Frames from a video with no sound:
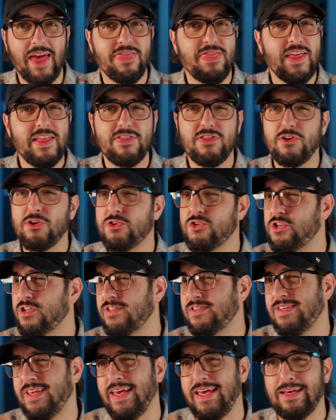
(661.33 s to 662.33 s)
I think there's
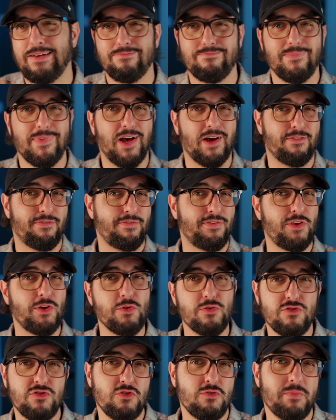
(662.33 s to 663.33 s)
just like a
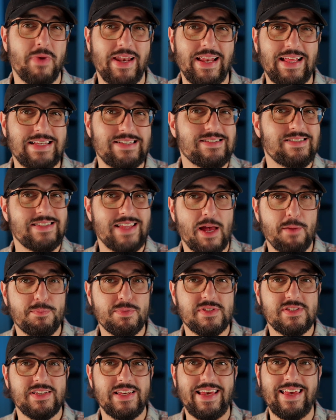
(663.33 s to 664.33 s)
few too many
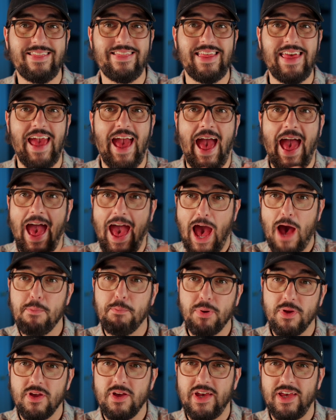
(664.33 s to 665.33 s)
steps in the
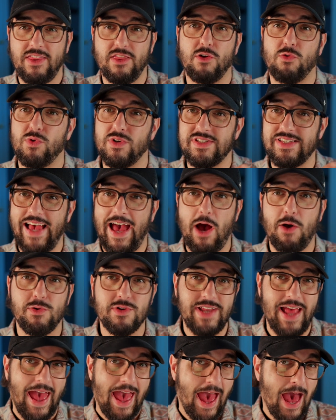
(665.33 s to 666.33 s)
app, in the
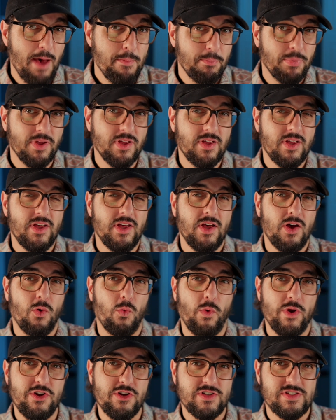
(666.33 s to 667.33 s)
ReSound app,
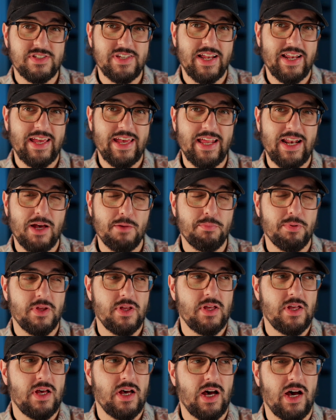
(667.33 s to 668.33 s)
when you're setting it up.
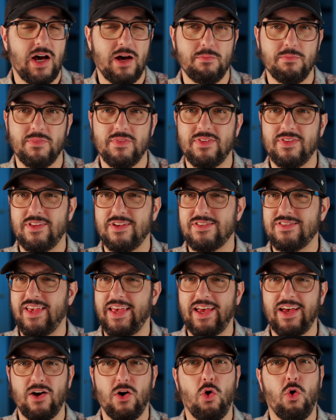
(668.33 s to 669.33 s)
There's
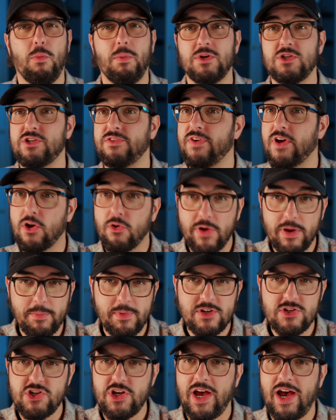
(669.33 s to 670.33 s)
like a whole bunch of
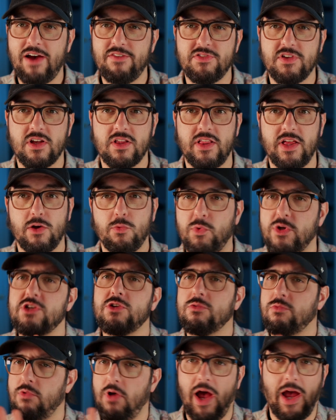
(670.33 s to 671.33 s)
agreements you have to click,
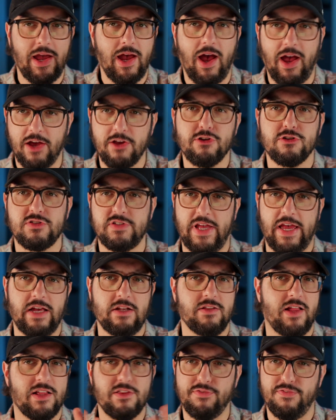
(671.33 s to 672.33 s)
which I
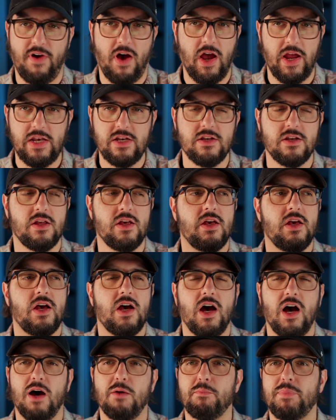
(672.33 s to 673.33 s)
understand, that's fine.
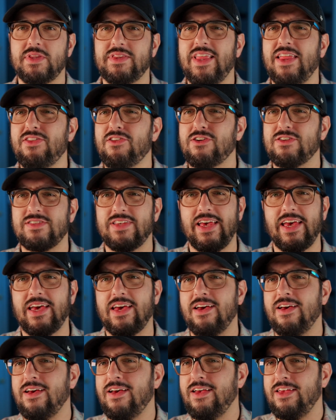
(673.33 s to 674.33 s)
But then there's
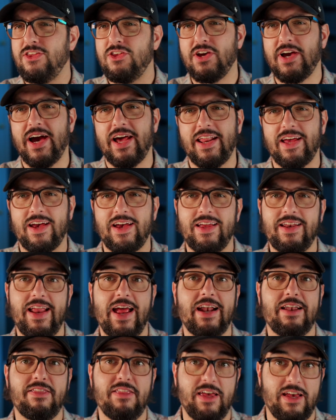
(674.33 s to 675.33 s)
like, you got to
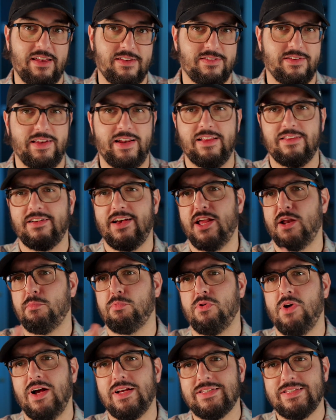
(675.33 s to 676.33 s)
connect this and it's got to
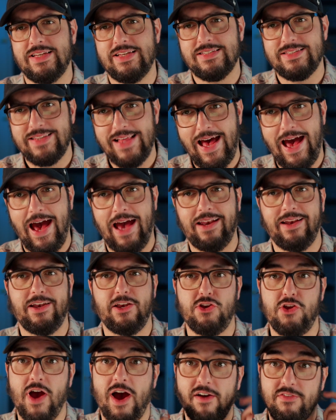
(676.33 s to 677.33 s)
process that,
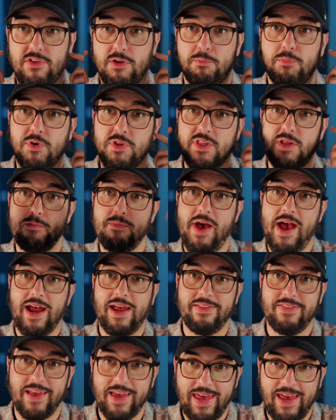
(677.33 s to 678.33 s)
and you have to put them
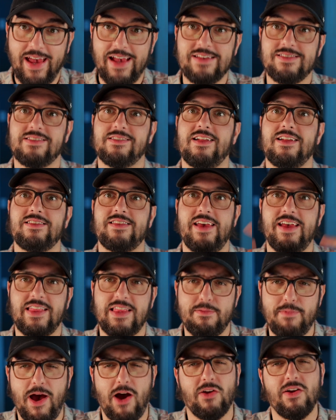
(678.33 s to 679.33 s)
back in the case and then take
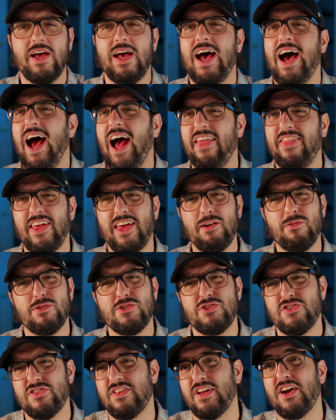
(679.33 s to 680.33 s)
them out. I think it
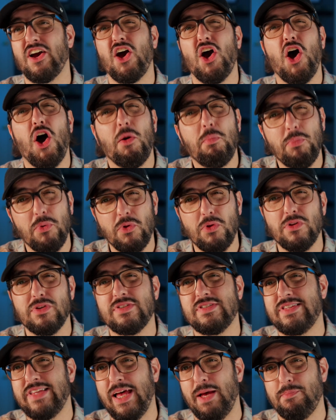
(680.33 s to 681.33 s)
was just a couple
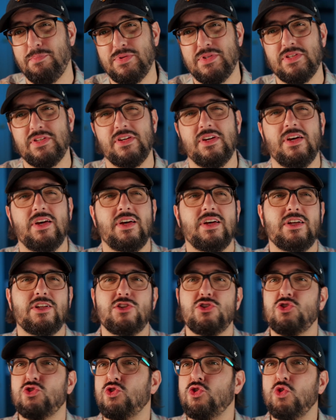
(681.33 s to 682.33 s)
steps
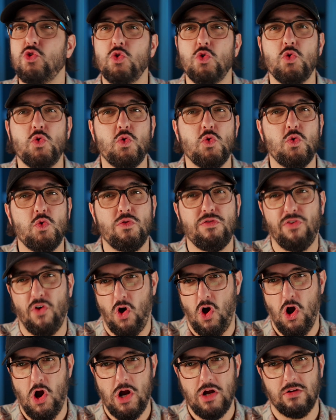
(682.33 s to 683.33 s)
too
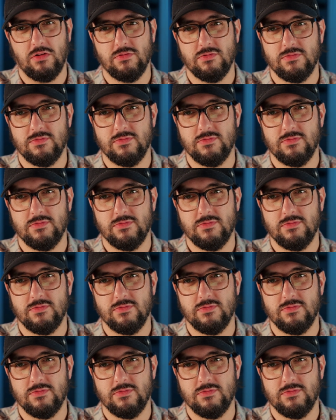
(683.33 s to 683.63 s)
far.